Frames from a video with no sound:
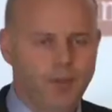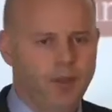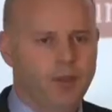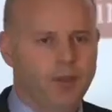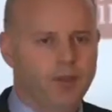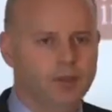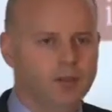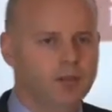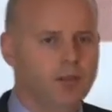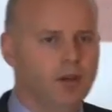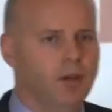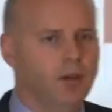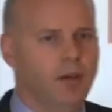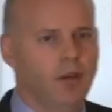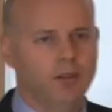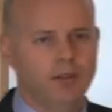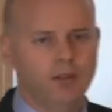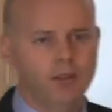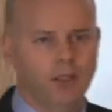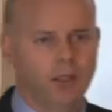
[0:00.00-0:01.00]
So
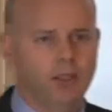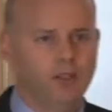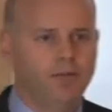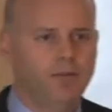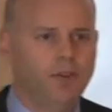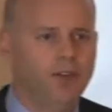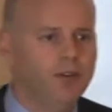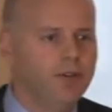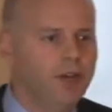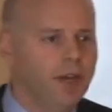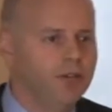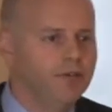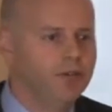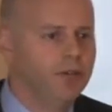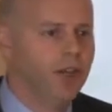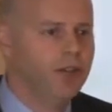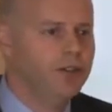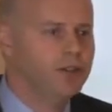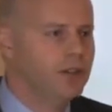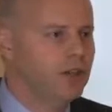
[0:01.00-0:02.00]
alternatively, you have to
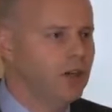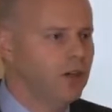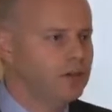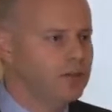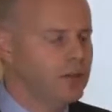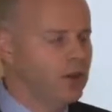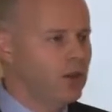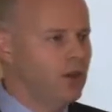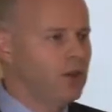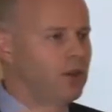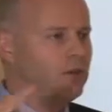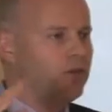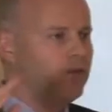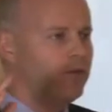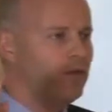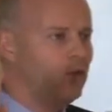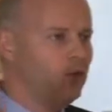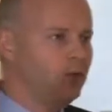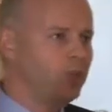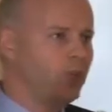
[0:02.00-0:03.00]
hedge account the
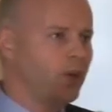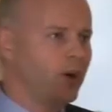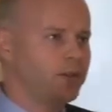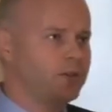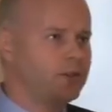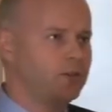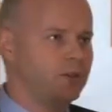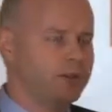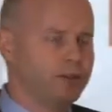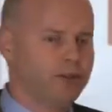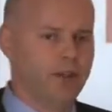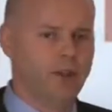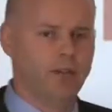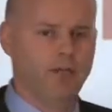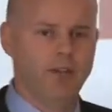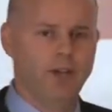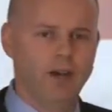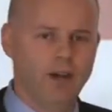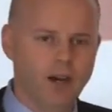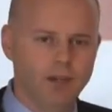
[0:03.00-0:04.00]
full price risk of
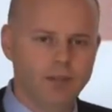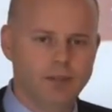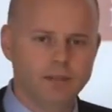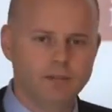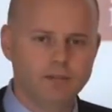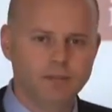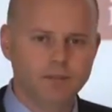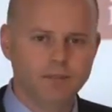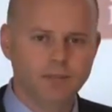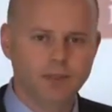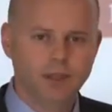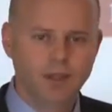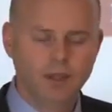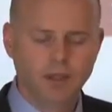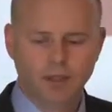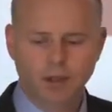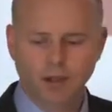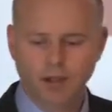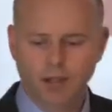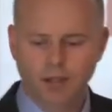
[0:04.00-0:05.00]
that item.
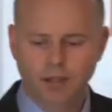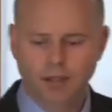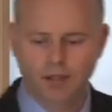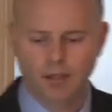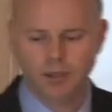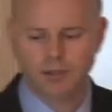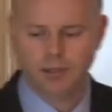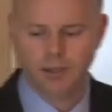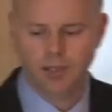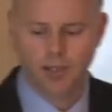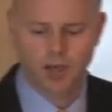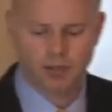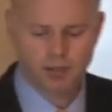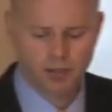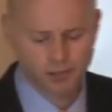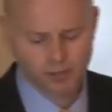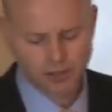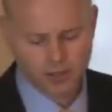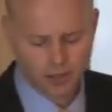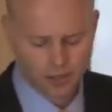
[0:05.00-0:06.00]
Now, any cost accountant
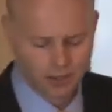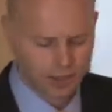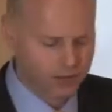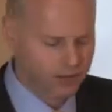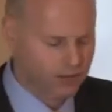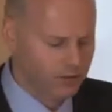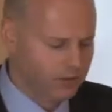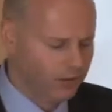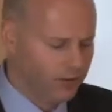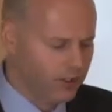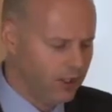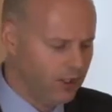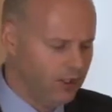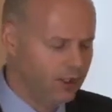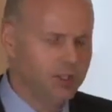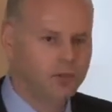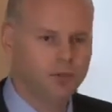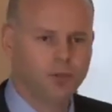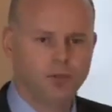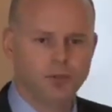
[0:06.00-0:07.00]
will tell you that's sort of
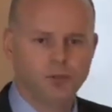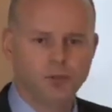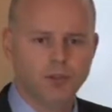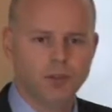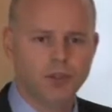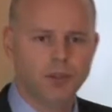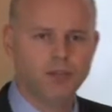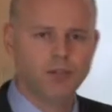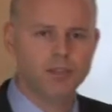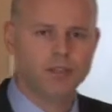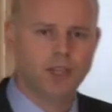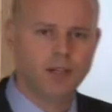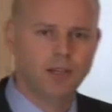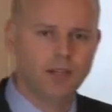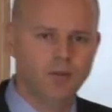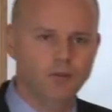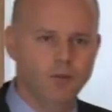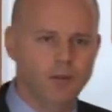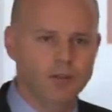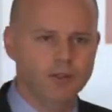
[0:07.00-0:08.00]
ridiculous because we know exactly
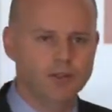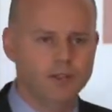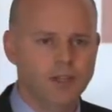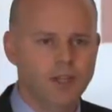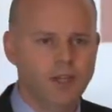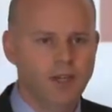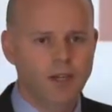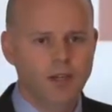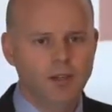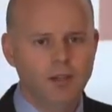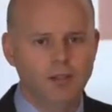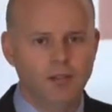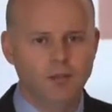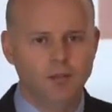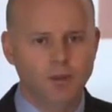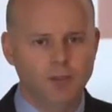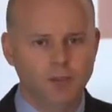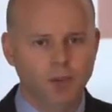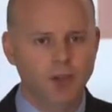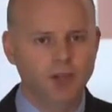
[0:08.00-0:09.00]
what is
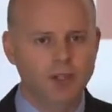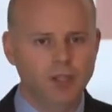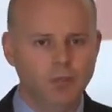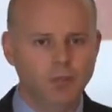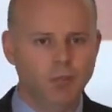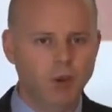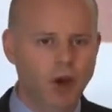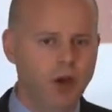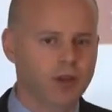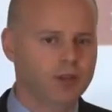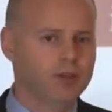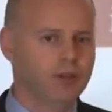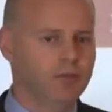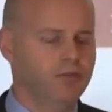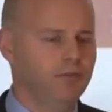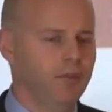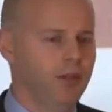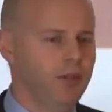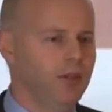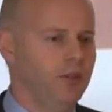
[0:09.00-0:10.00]
the building blocks
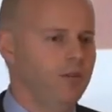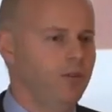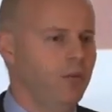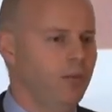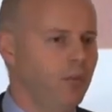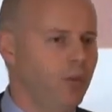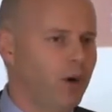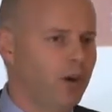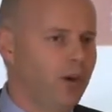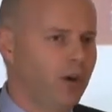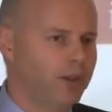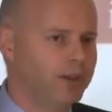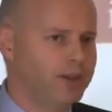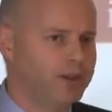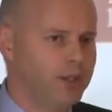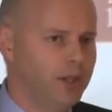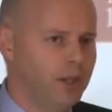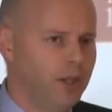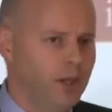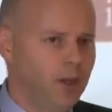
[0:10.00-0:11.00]
of many of our
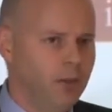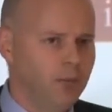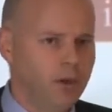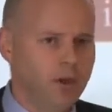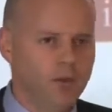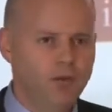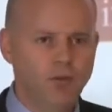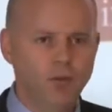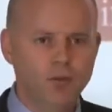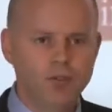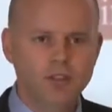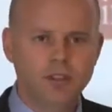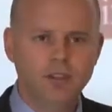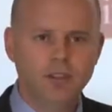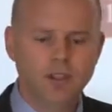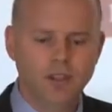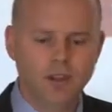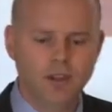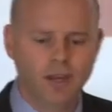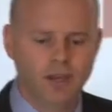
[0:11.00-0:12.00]
products. But
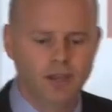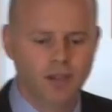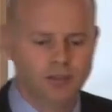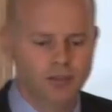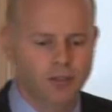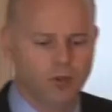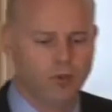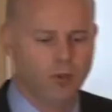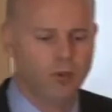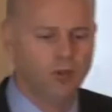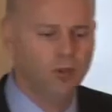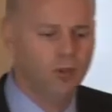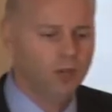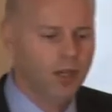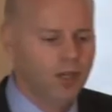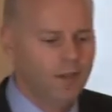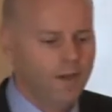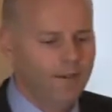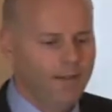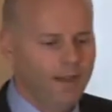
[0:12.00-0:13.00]
unfortunately, that is a rule
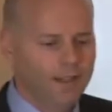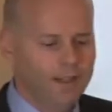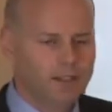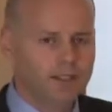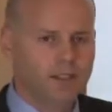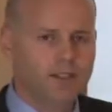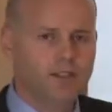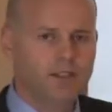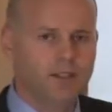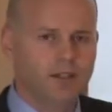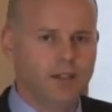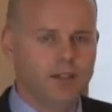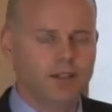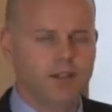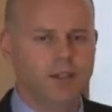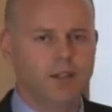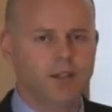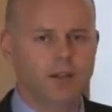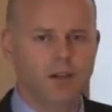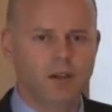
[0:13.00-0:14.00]
that sits in IAS
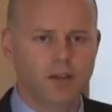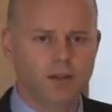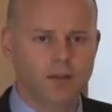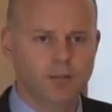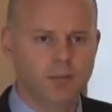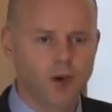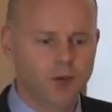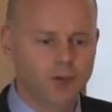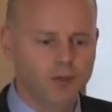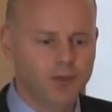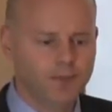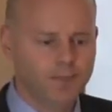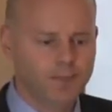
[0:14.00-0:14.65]
39 at the moment.